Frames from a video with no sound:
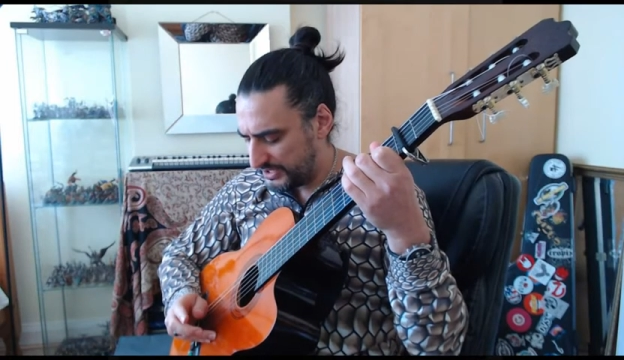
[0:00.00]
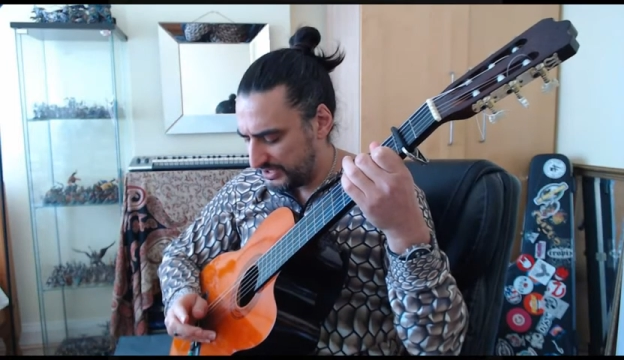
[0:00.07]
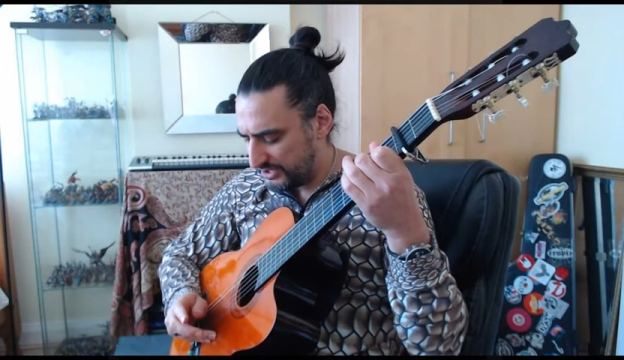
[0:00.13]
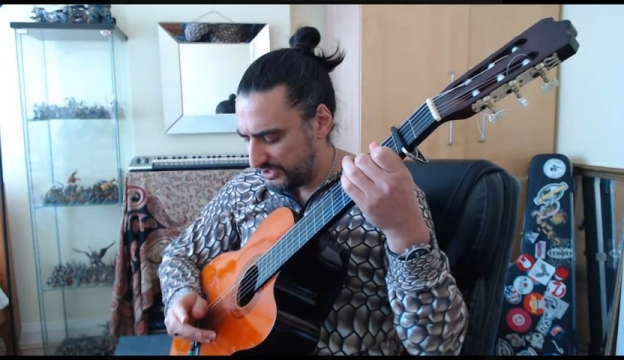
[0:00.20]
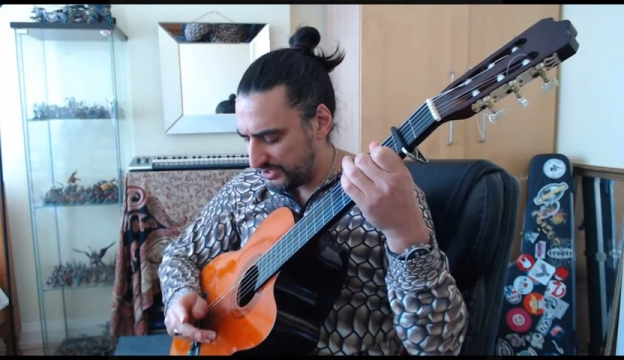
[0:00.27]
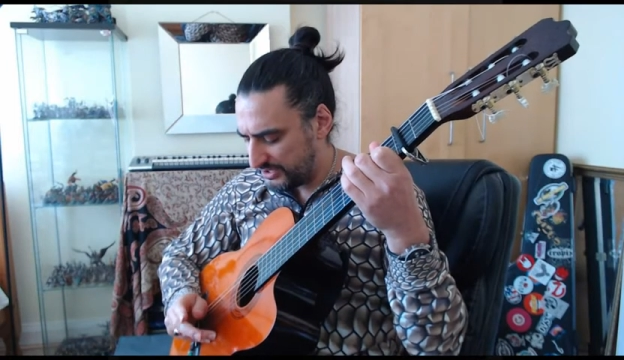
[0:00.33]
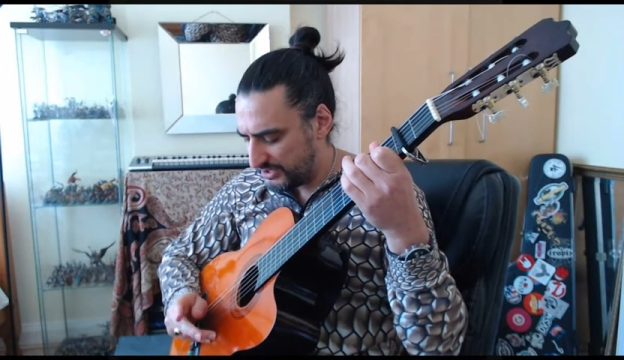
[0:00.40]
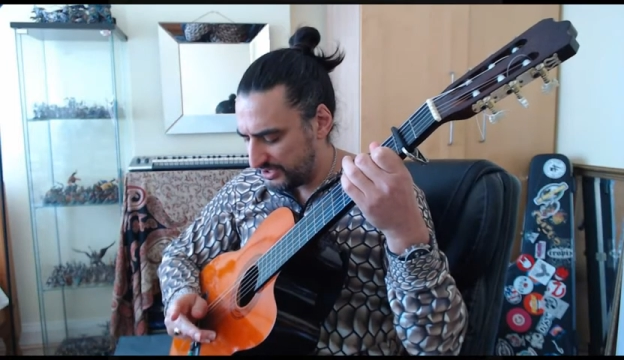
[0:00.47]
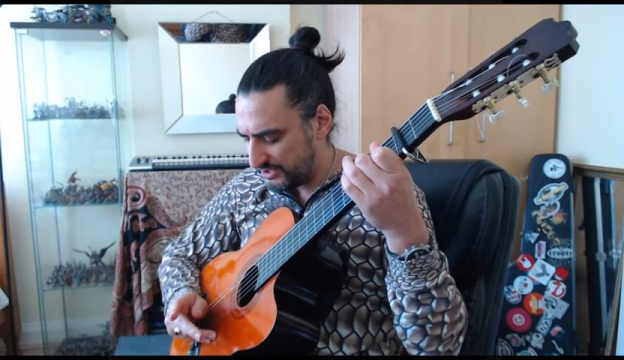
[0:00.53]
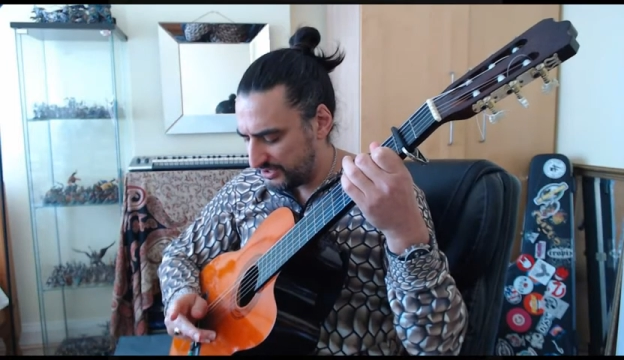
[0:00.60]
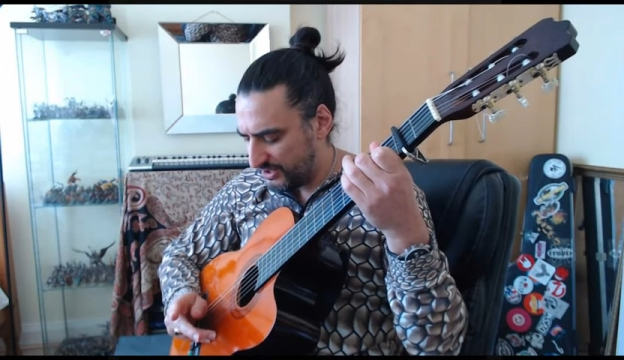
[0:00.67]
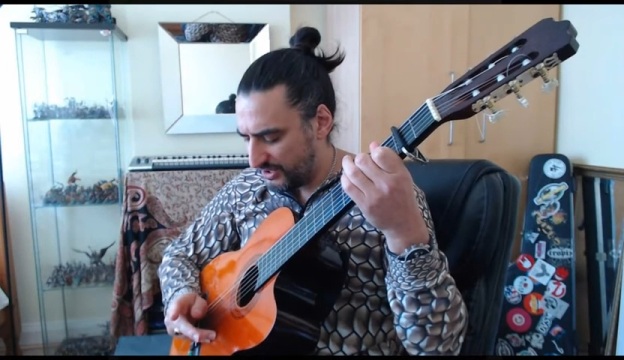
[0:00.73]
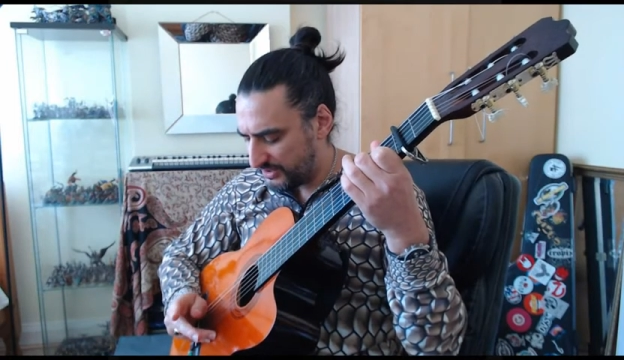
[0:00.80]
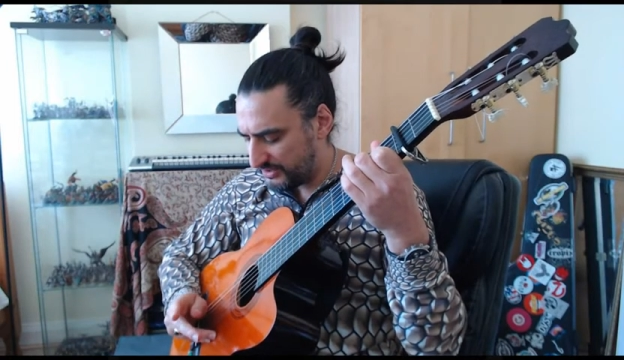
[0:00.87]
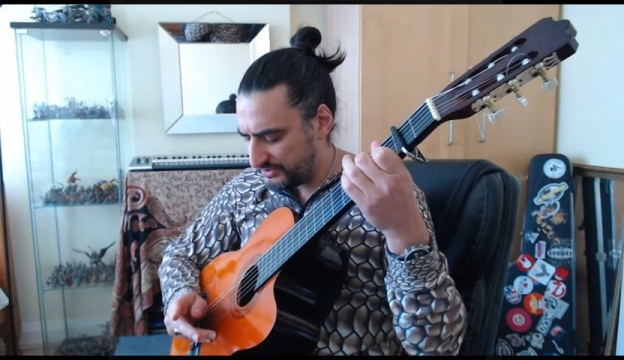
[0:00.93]
You're
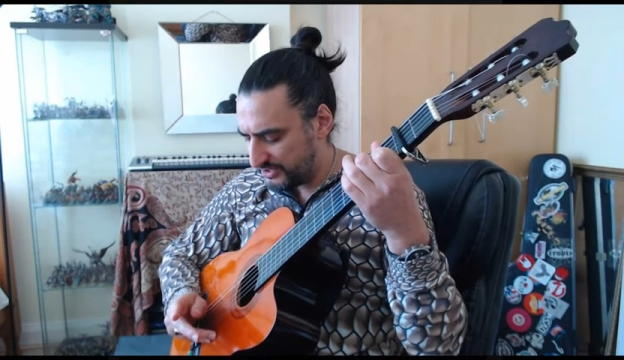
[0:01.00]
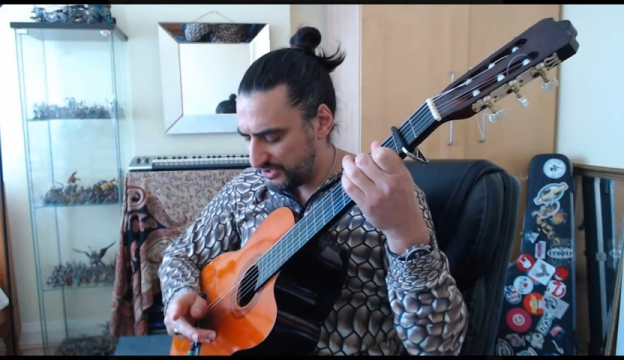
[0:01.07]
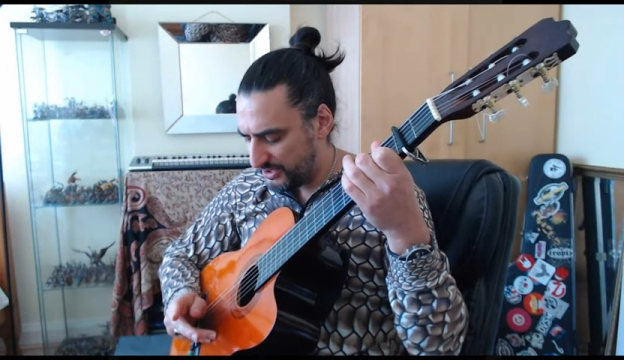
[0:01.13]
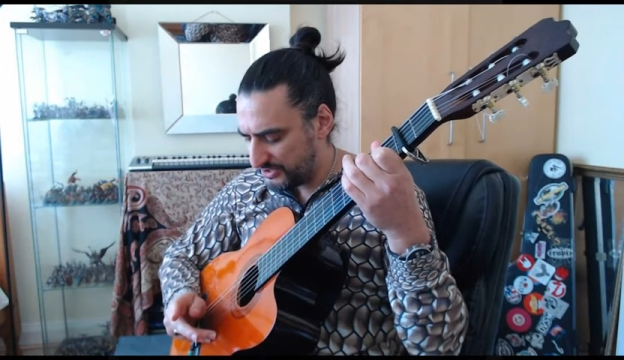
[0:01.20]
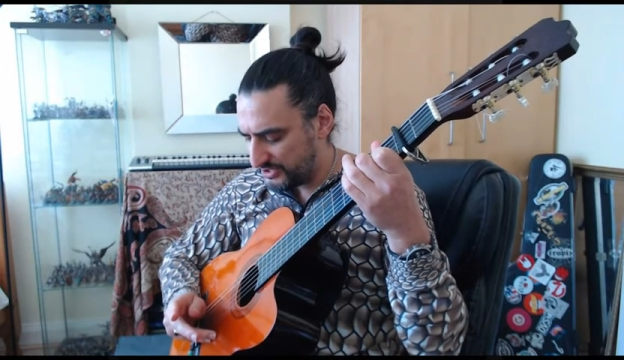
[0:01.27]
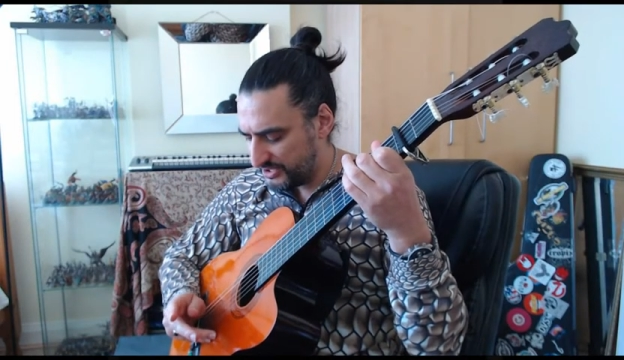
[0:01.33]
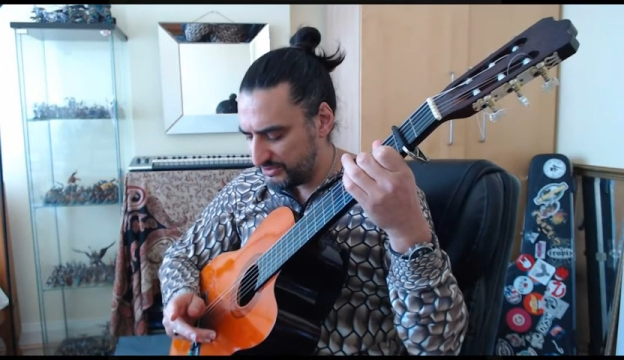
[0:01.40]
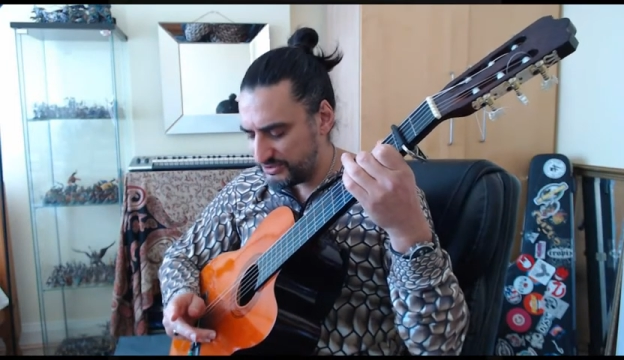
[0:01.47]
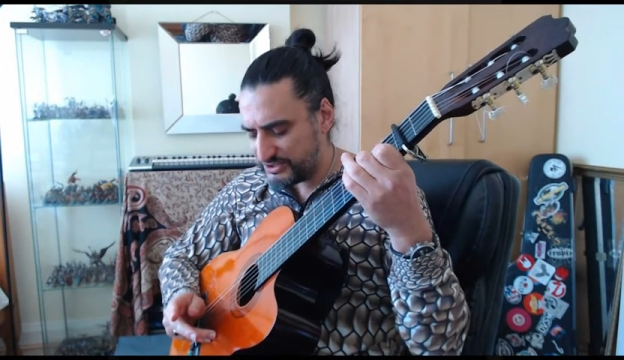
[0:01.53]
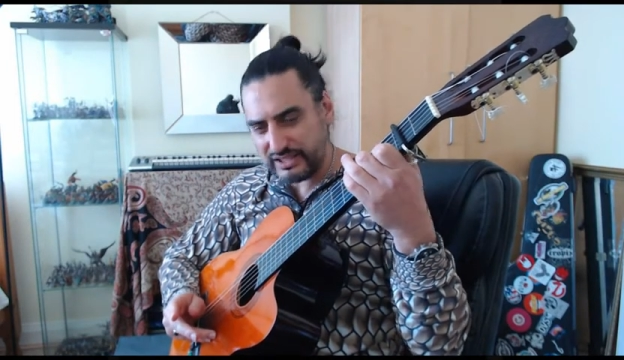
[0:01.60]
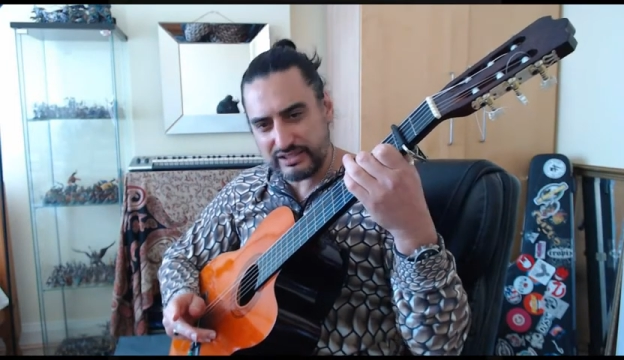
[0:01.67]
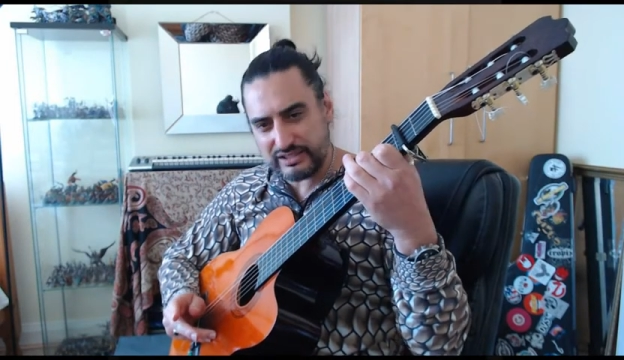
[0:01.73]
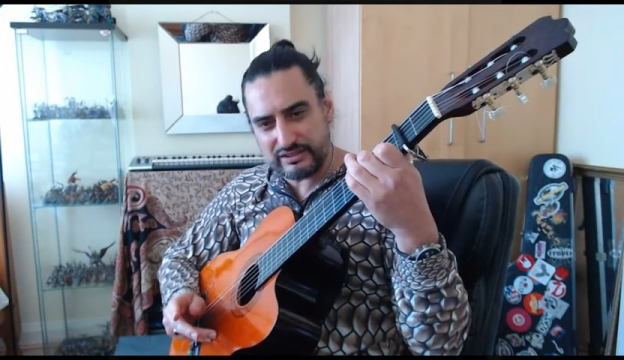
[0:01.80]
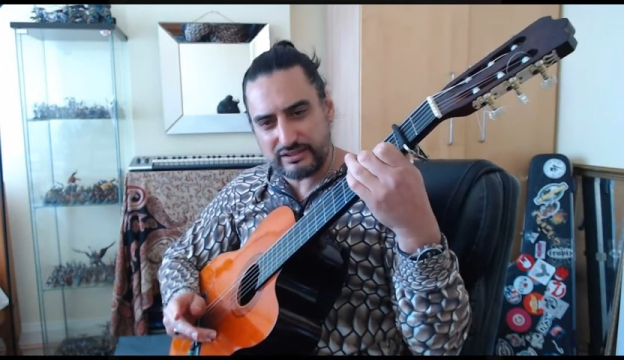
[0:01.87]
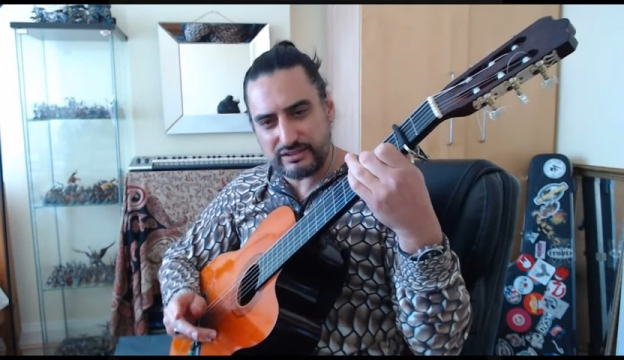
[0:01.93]
not
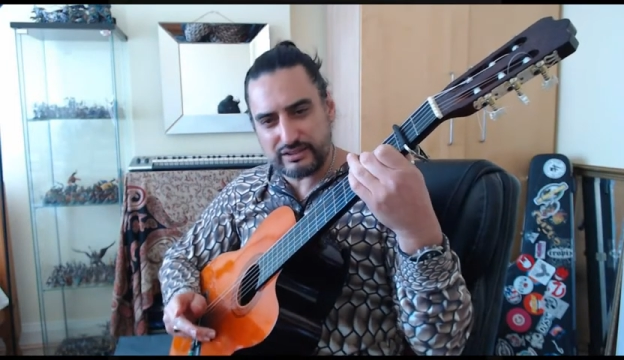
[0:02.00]
using